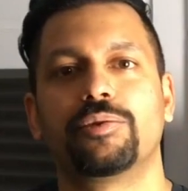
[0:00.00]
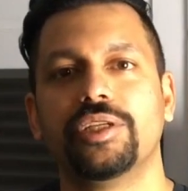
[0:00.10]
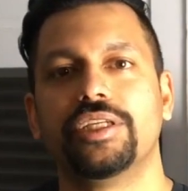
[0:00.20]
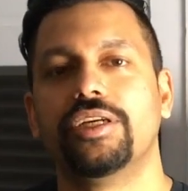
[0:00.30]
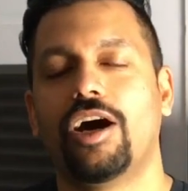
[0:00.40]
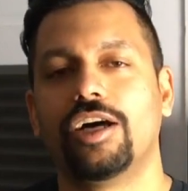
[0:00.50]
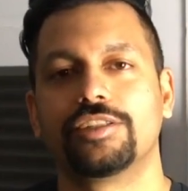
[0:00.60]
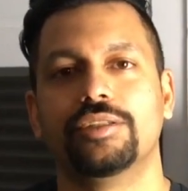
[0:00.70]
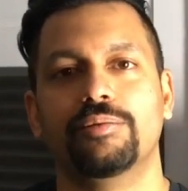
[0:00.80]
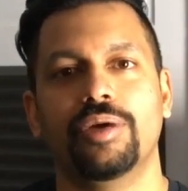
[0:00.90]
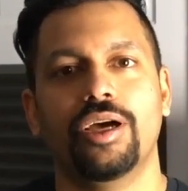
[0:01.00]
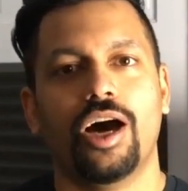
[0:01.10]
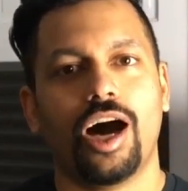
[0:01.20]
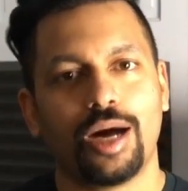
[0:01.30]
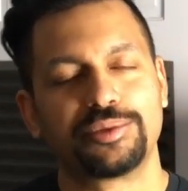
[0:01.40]
a really awesome
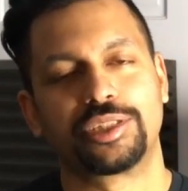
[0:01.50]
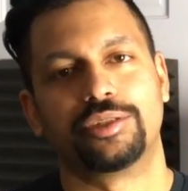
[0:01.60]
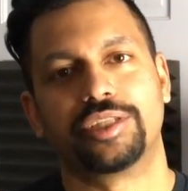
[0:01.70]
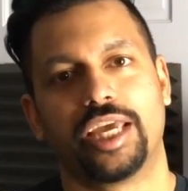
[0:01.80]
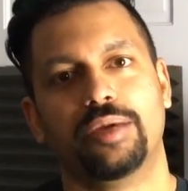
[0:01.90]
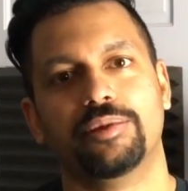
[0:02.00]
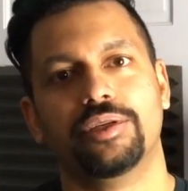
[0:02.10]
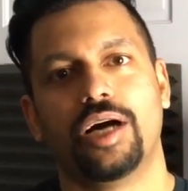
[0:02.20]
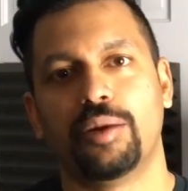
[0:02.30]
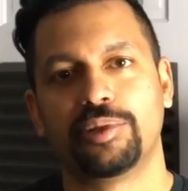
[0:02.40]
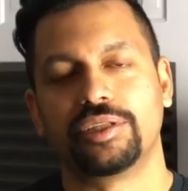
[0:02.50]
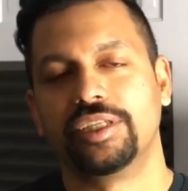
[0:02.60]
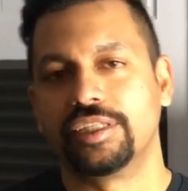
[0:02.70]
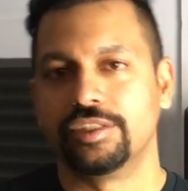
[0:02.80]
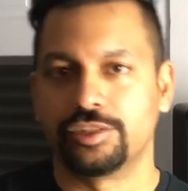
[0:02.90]
optical cable. I'll put a
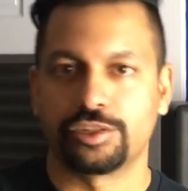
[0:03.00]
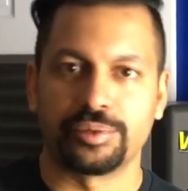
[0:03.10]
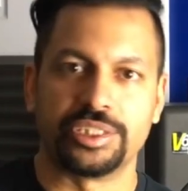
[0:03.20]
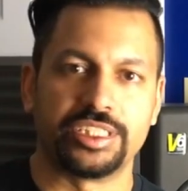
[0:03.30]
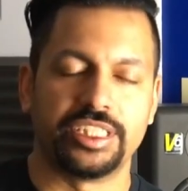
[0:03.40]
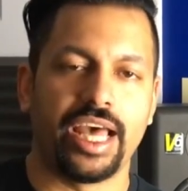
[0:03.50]
link in the description to